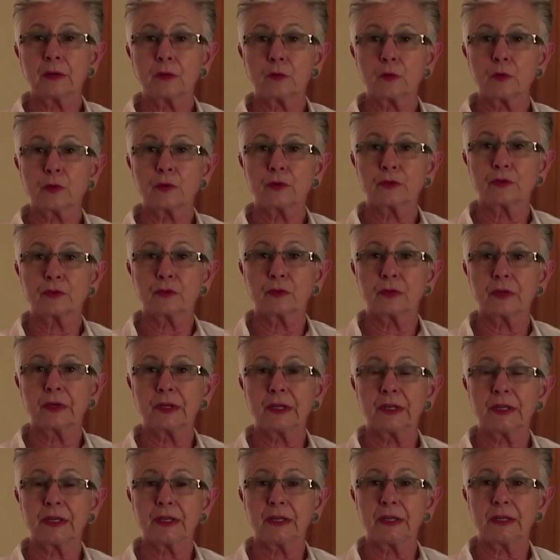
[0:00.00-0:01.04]
it was
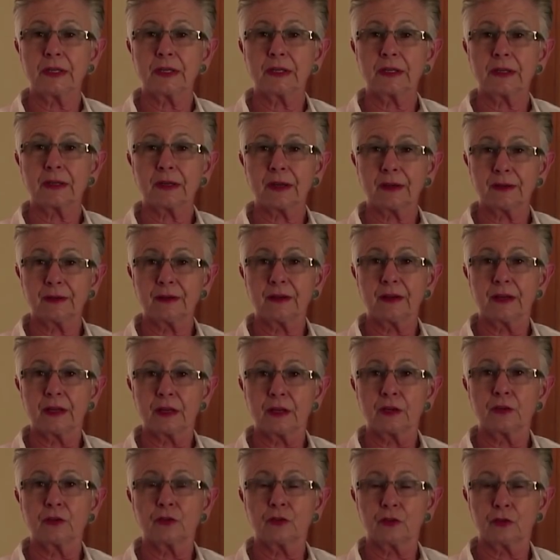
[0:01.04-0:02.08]
really cutting
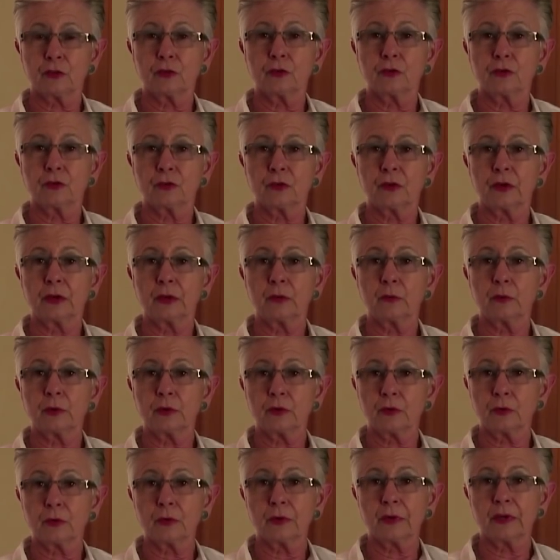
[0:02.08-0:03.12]
edge surgery. We're
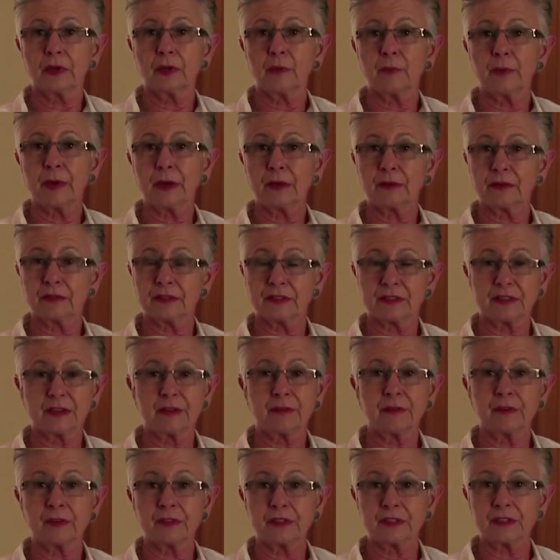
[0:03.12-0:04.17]
talking about the
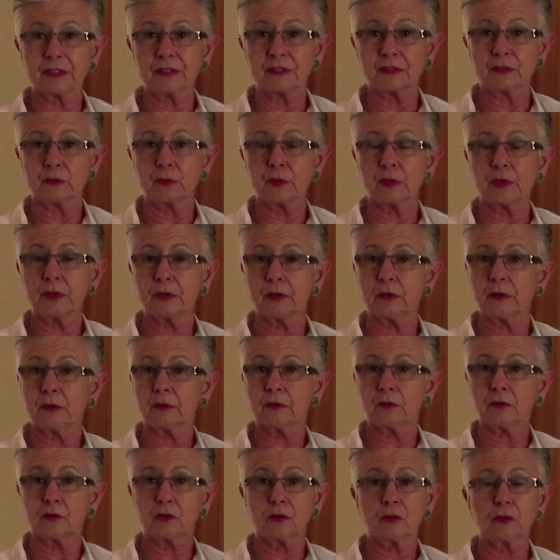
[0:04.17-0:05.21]
70s. We
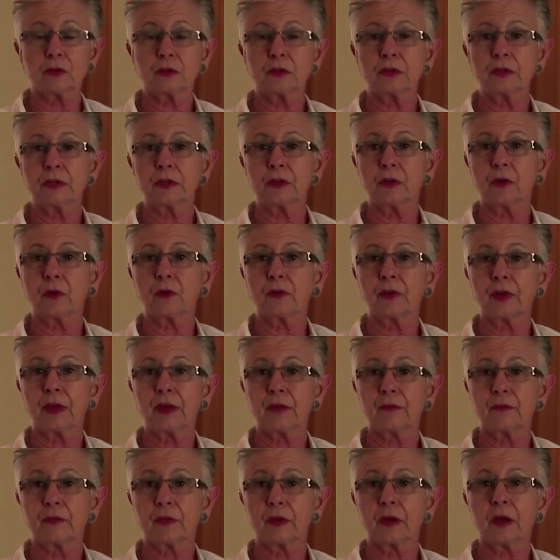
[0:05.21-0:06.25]
did certainly not
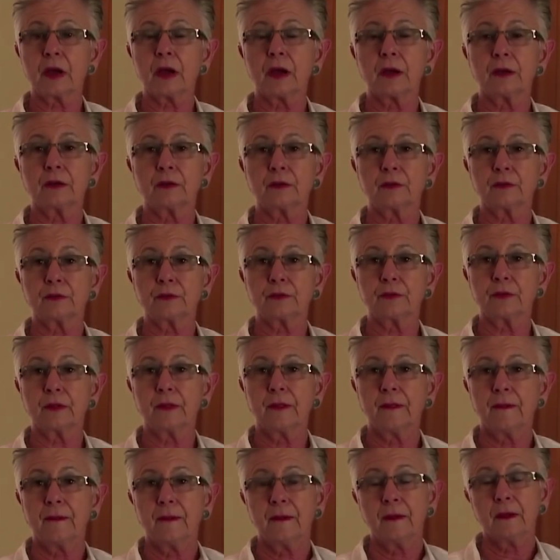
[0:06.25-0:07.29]
have the kind of
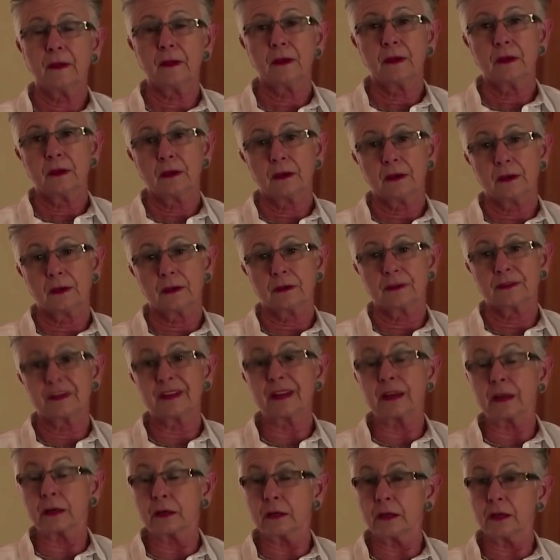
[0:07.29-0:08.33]
uh,
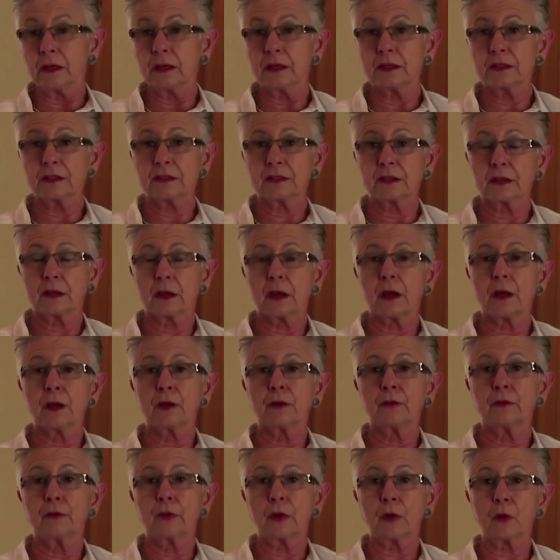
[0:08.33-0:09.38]
techniques, the
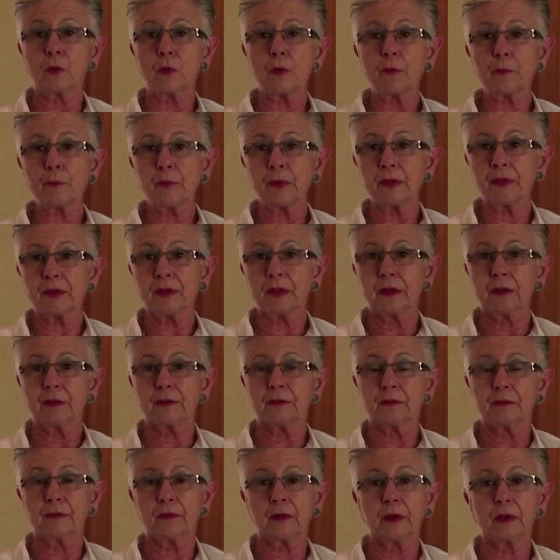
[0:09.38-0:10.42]
kind of equipment that
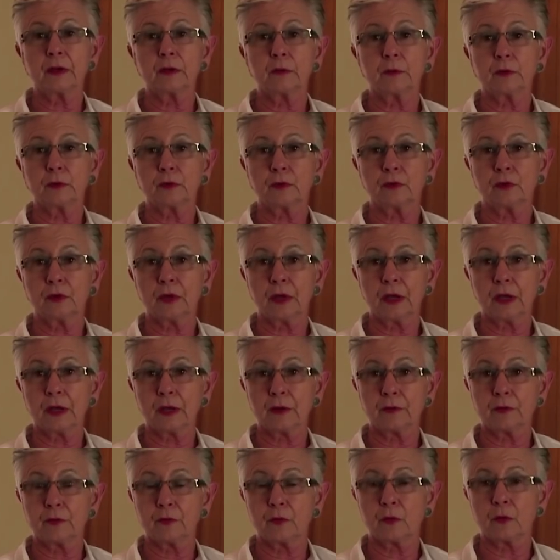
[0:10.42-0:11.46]
is available
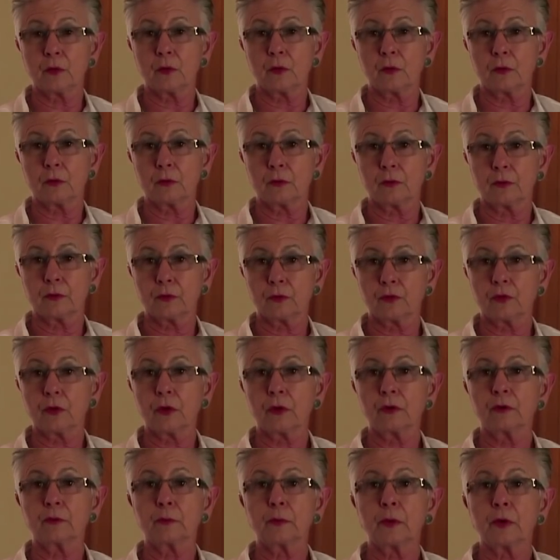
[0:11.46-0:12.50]
today for, for
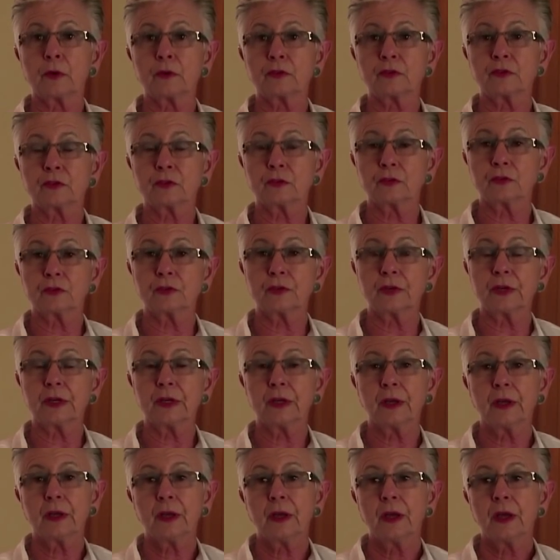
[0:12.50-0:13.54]
transplant
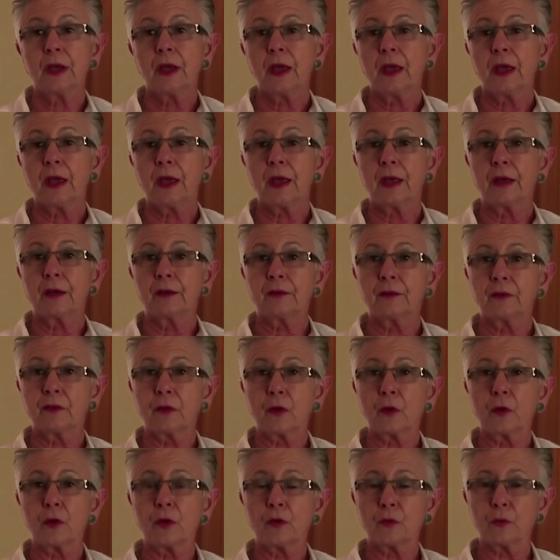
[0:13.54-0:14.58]
surgery. And
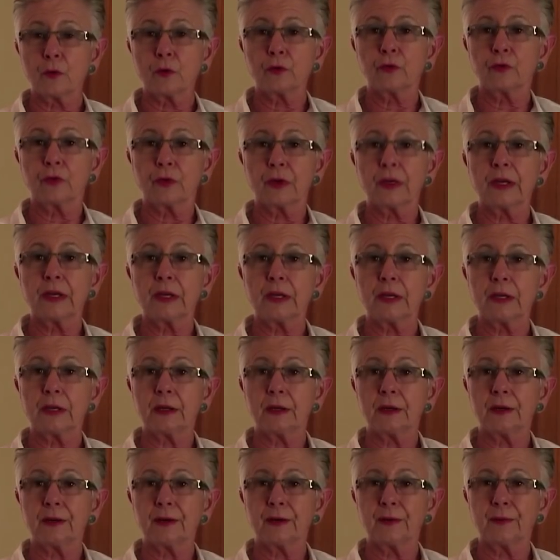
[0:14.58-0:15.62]
so it was
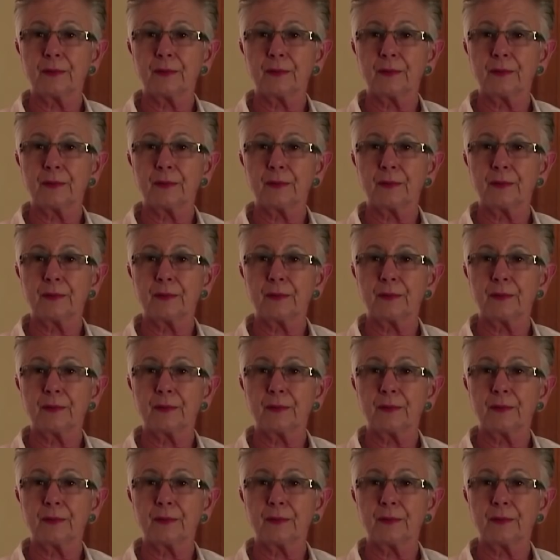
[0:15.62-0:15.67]
really,